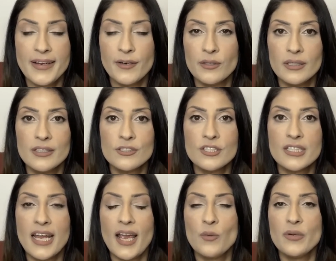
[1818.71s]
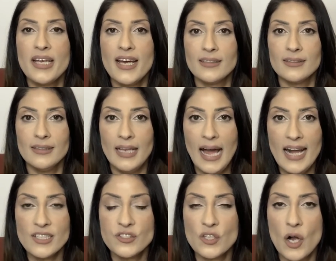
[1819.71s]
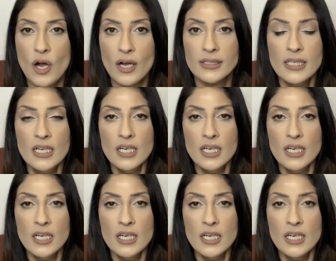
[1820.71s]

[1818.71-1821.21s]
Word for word: Earlier today, we had a class on